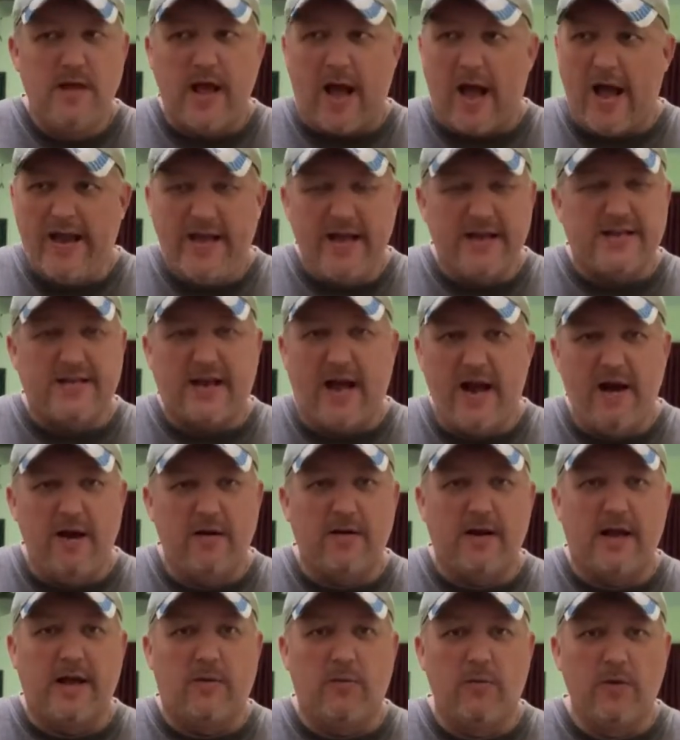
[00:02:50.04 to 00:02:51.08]
I get tired
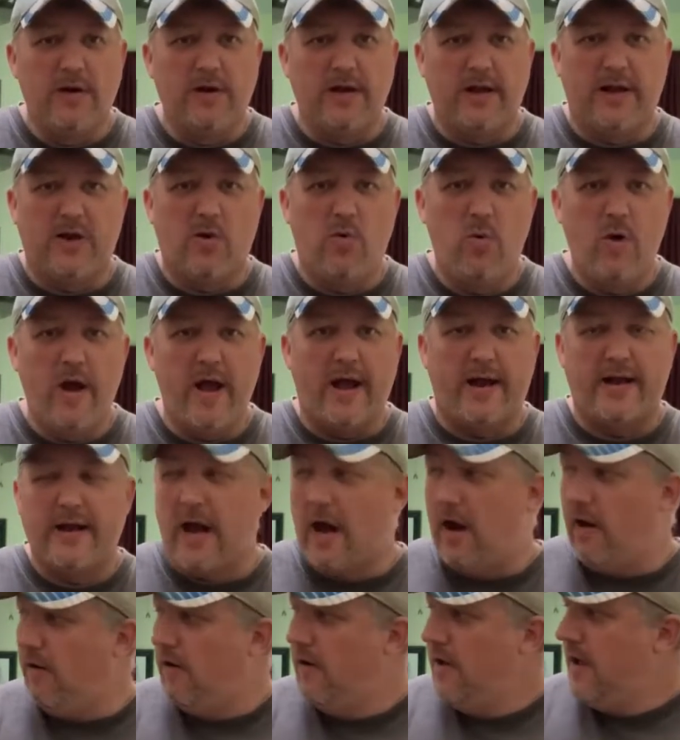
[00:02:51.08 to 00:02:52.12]
like really quick.
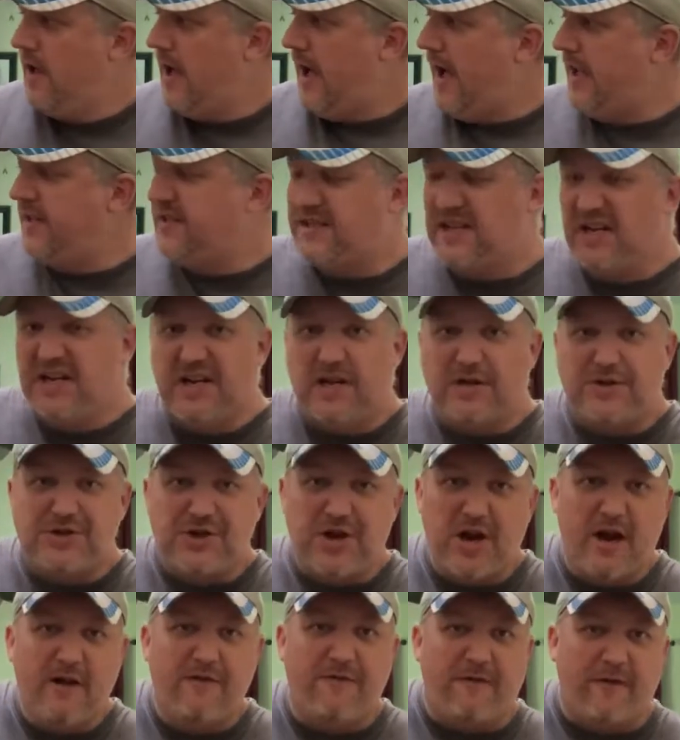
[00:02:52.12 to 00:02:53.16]
Now I sit in a
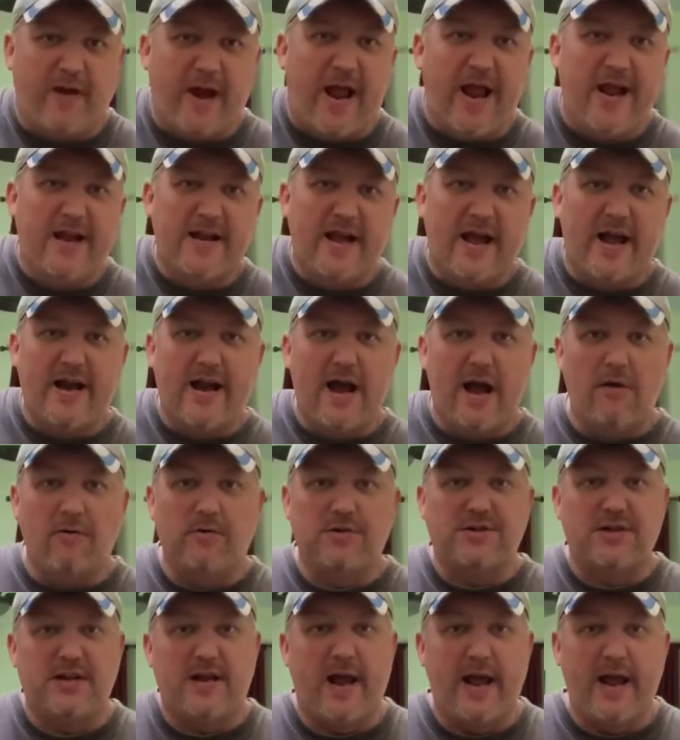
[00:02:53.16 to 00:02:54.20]
chair for 8-9
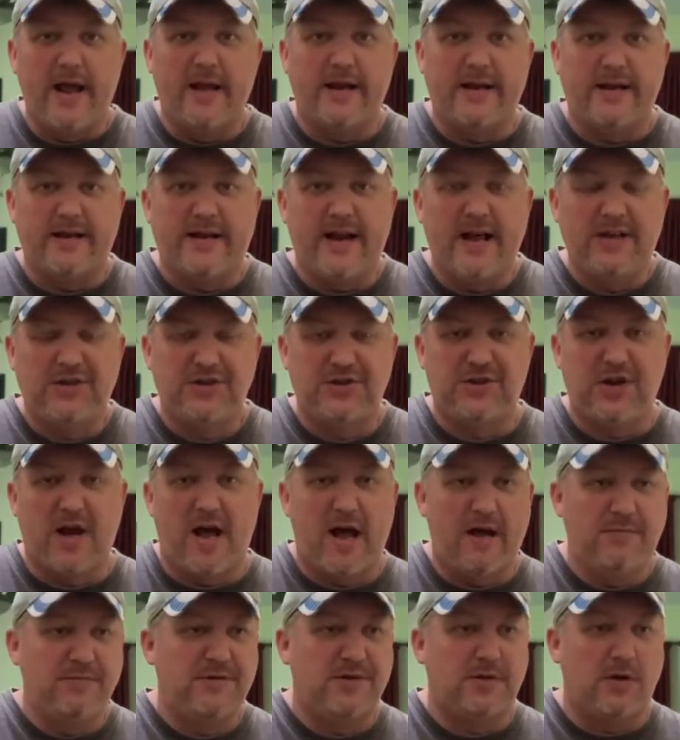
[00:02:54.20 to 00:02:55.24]
hours a day at a desk
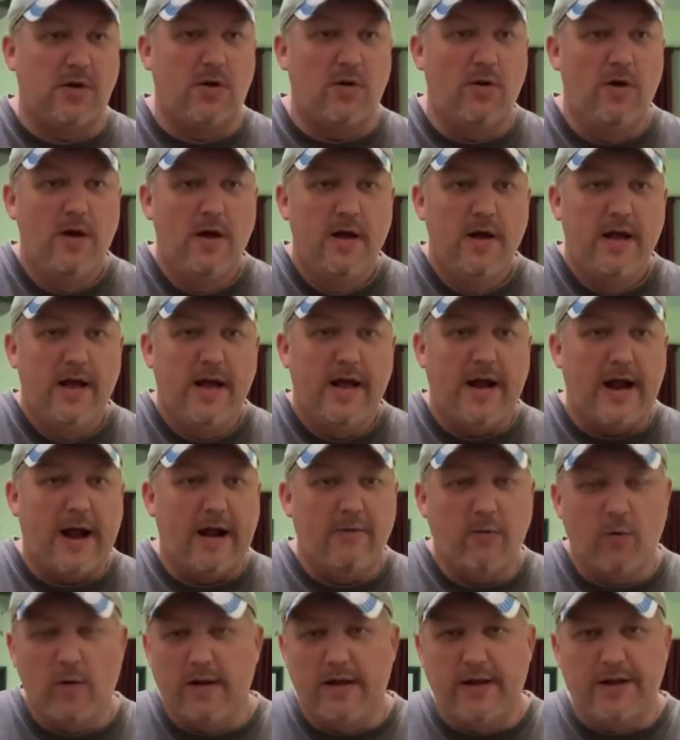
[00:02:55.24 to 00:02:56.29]
job, so, and I
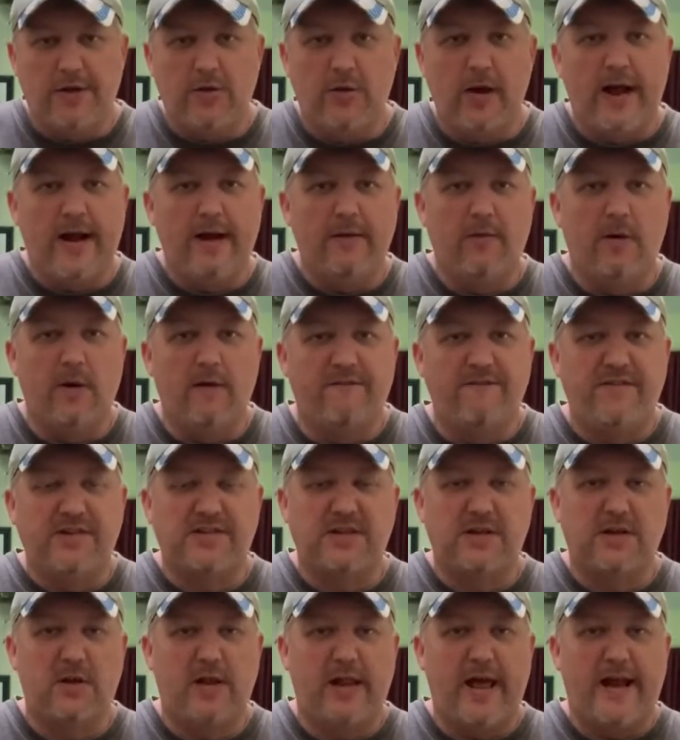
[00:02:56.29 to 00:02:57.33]
don't really do any real
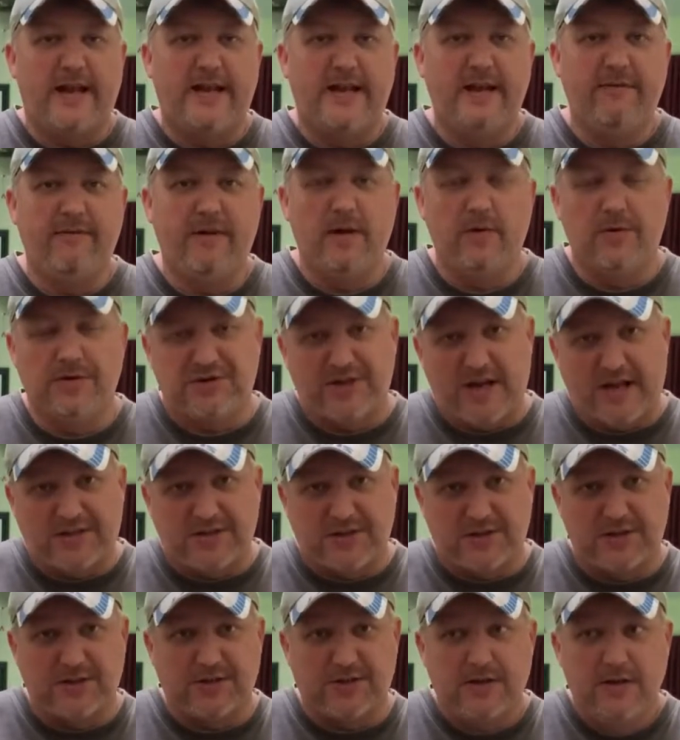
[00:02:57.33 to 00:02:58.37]
physical activity, which that's
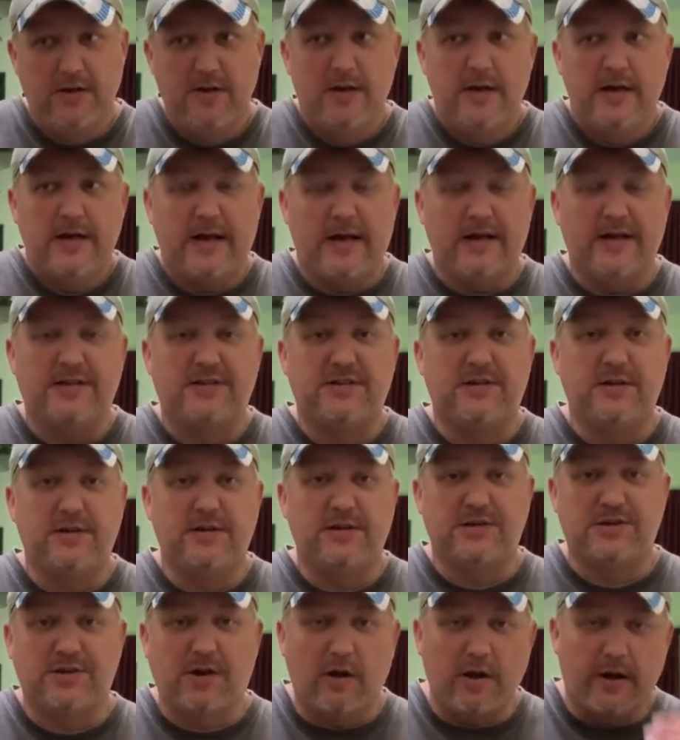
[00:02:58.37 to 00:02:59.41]
gonna
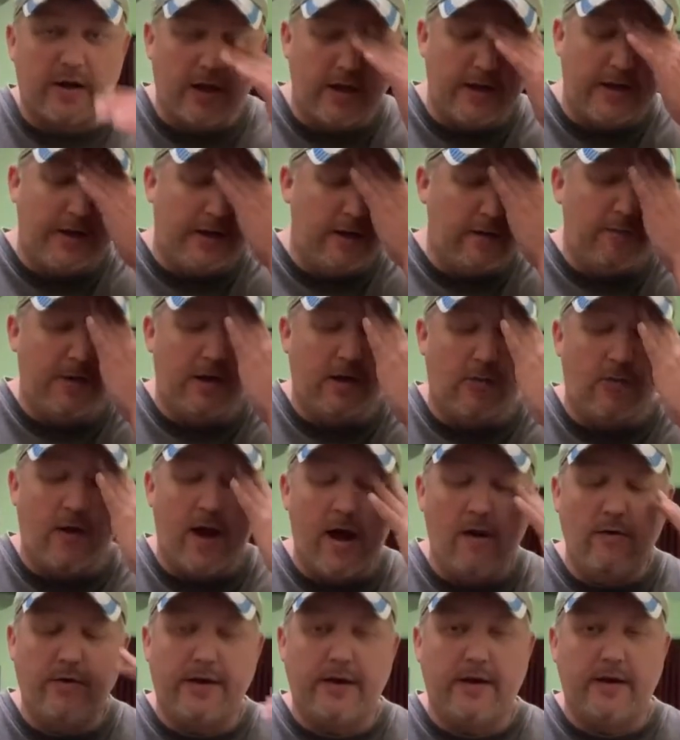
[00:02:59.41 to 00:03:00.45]
start kind of coming
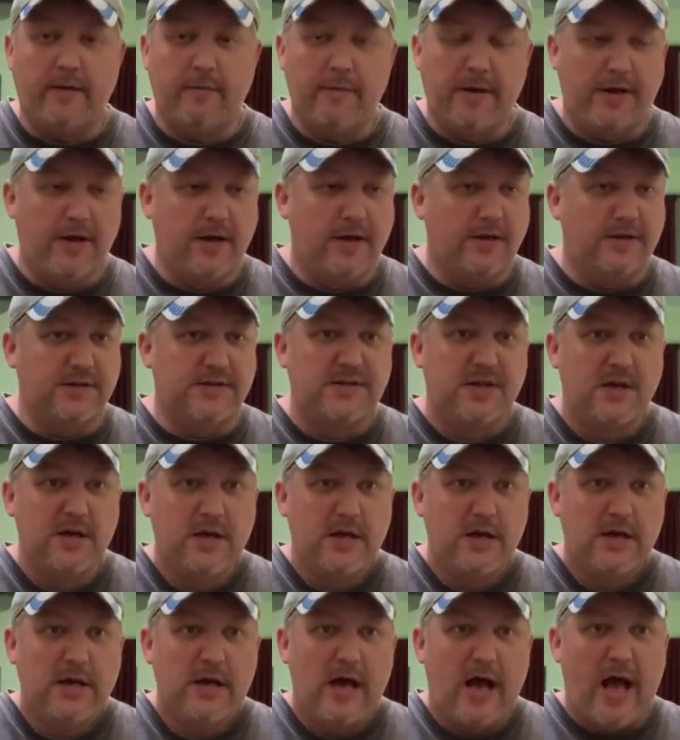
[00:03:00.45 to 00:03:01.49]
around here, because
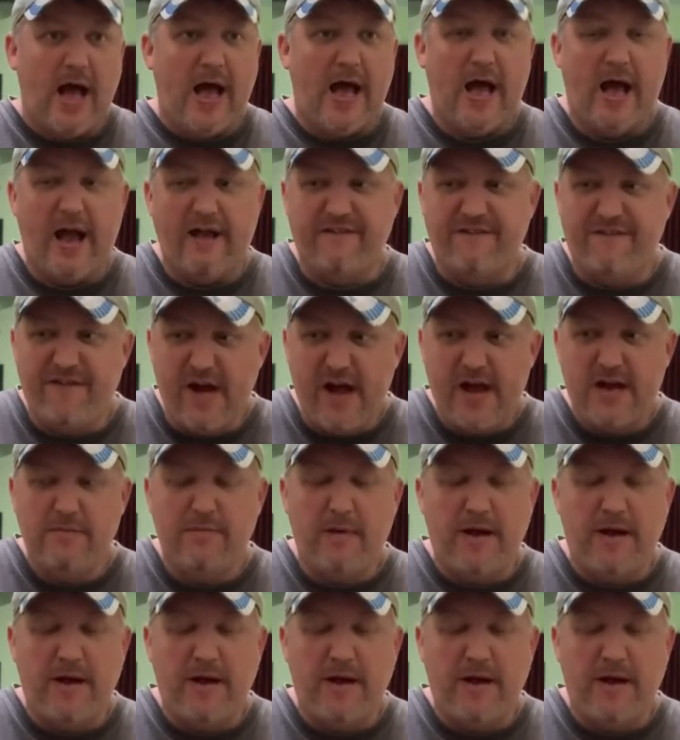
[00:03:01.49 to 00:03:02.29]
I find